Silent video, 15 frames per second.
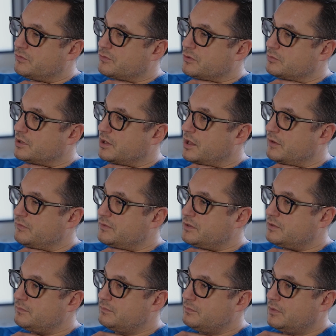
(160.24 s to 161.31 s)
from the
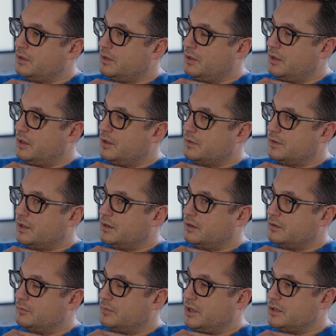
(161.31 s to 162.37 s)
left,
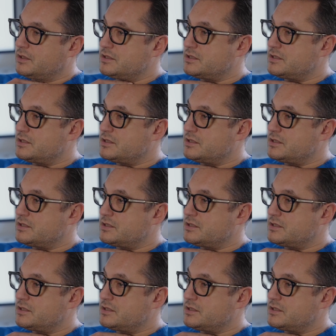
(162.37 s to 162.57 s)
then make